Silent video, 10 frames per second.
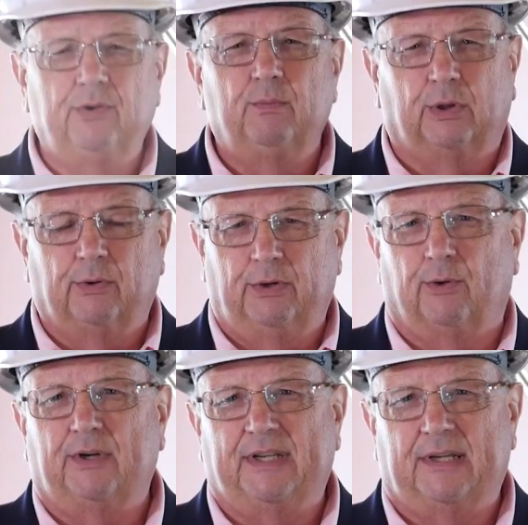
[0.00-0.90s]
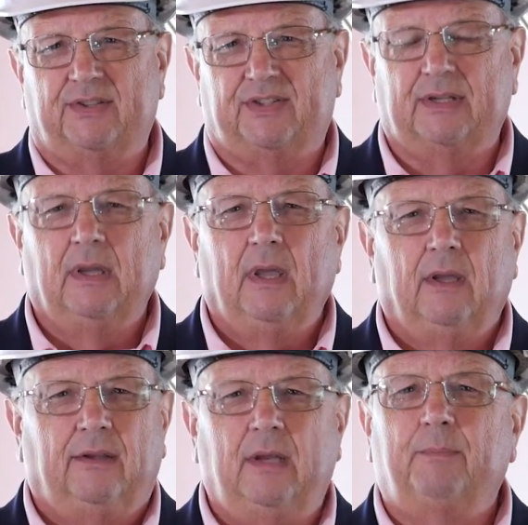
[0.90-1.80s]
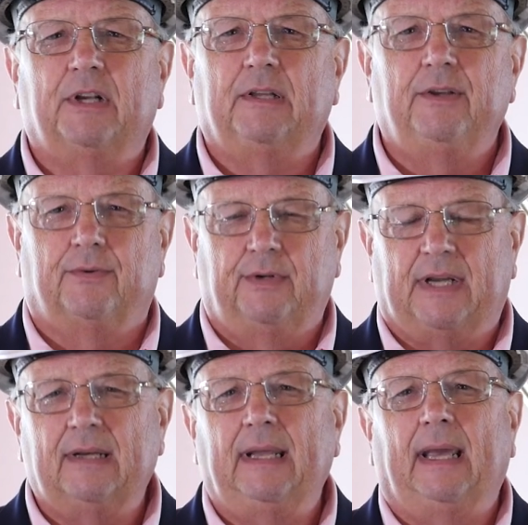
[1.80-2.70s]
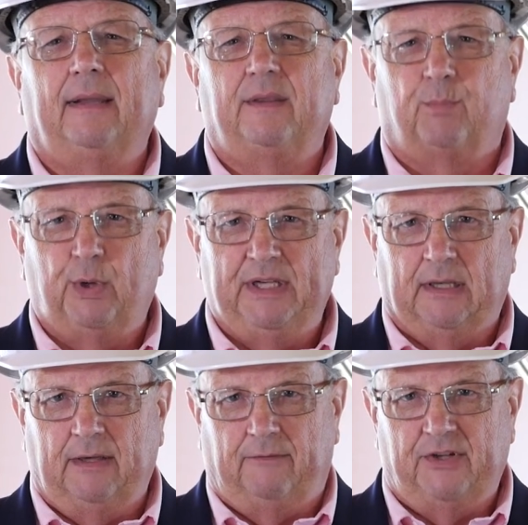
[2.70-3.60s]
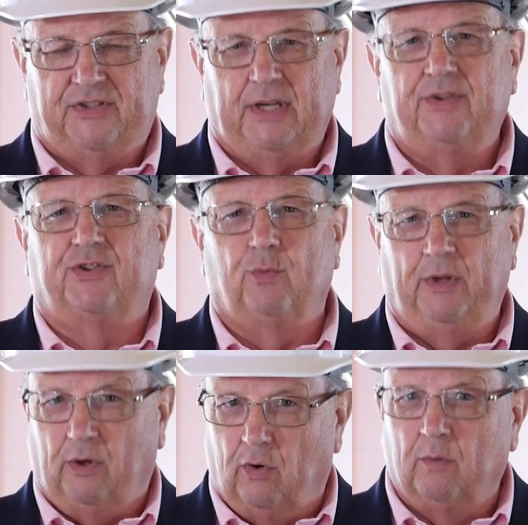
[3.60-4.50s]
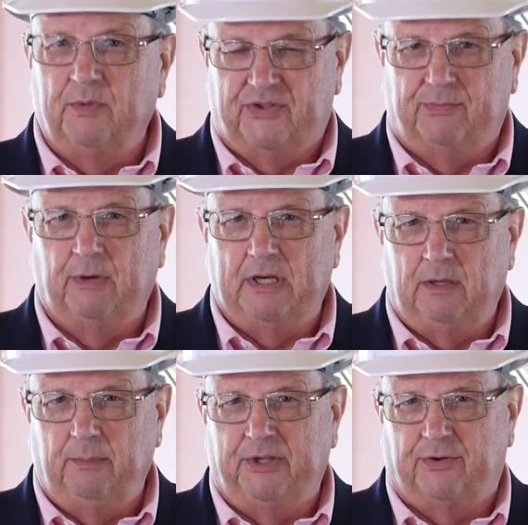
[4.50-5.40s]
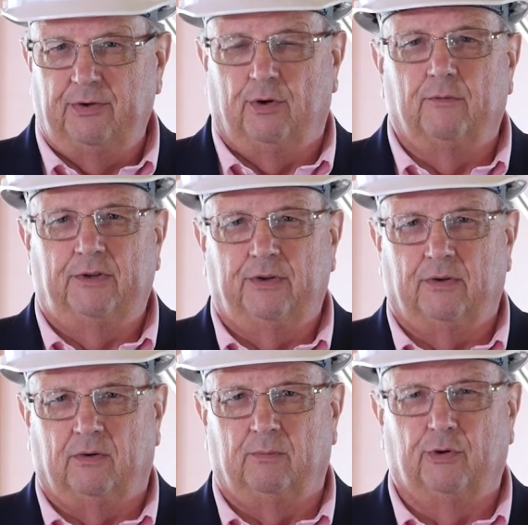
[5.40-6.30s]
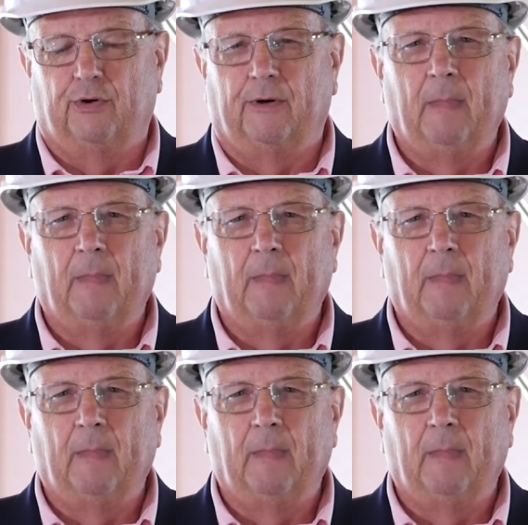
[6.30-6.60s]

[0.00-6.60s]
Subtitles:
blower door tests, typically they're done at the pre-delivery stage, so when the home is ready to be turned over to the homeowner.